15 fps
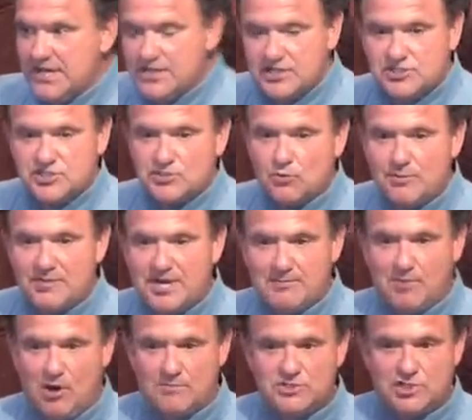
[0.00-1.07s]
This is a woman
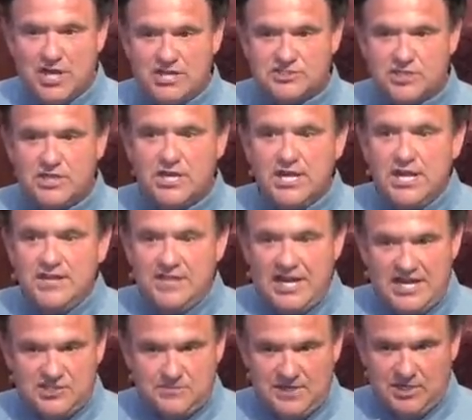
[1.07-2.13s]
named Barbara Johnson that
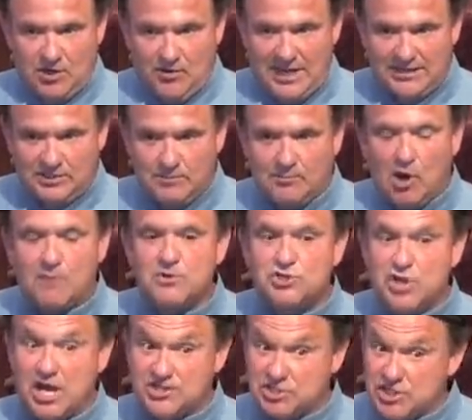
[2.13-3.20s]
asked me to go out there. Barbara
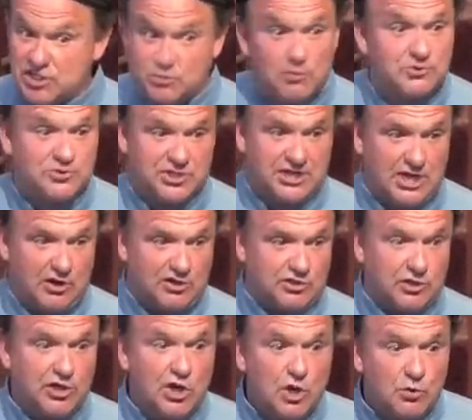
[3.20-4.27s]
Johnson, this woman was a
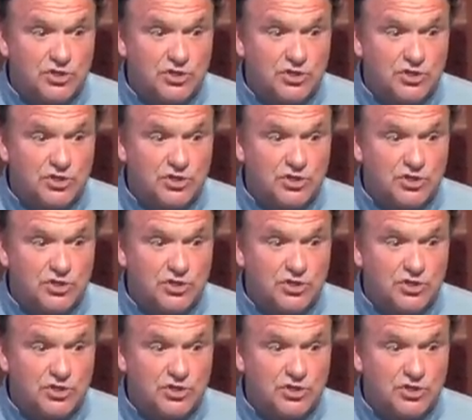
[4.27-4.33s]
character.